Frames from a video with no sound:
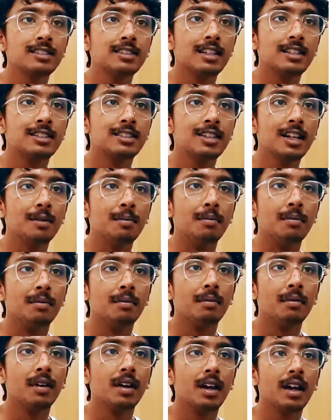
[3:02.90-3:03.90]
system
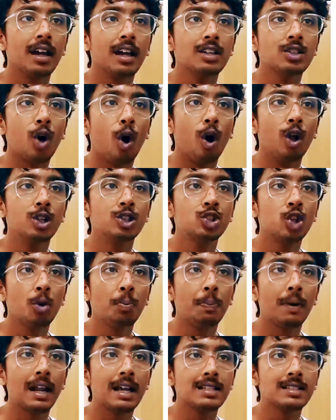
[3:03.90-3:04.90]
is
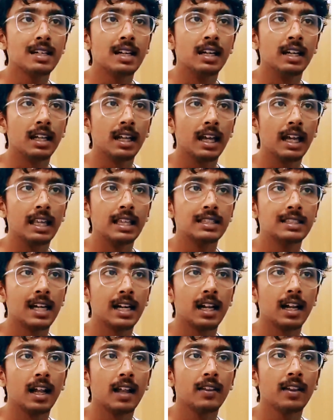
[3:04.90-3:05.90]
also present
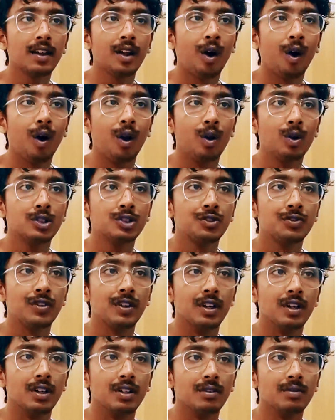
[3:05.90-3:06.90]
inside another hollow
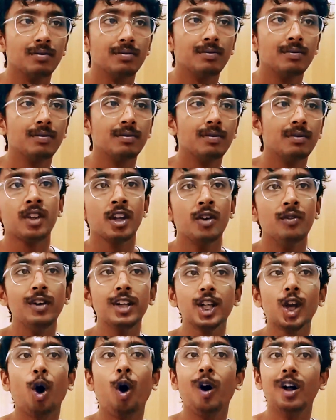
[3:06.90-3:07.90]
sphere,
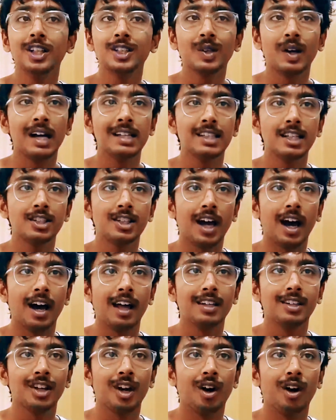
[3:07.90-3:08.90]
which also has a
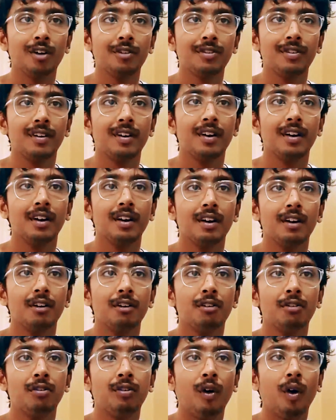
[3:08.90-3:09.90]
charge of
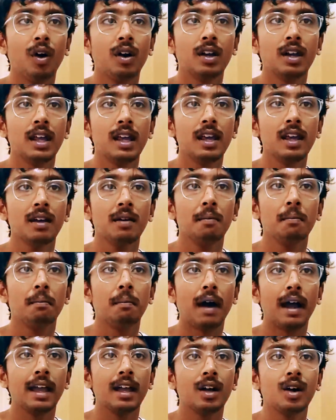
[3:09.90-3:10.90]
40
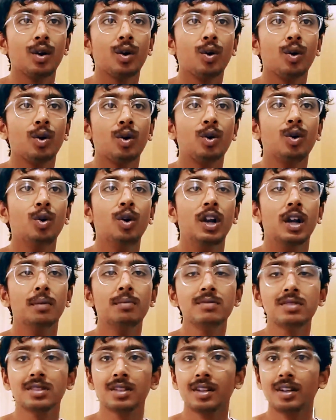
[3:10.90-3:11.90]

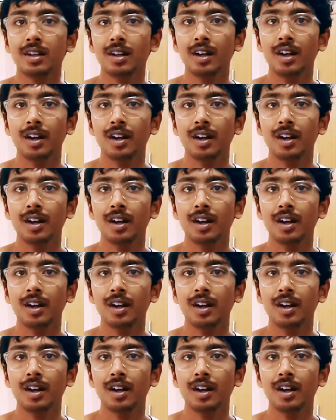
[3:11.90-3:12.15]
microcoulombs